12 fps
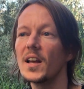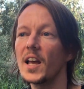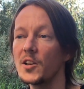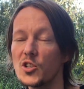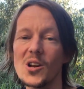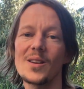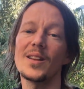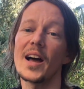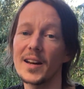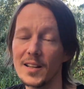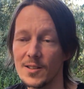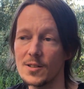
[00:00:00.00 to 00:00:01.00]
And
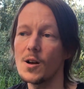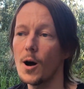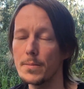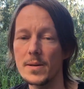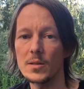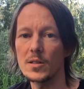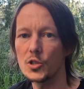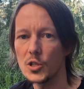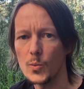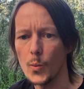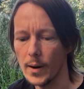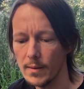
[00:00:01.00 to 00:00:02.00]
sunlight is obviously
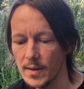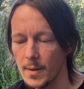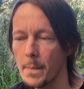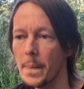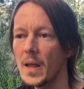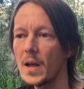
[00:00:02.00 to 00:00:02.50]
just one of them.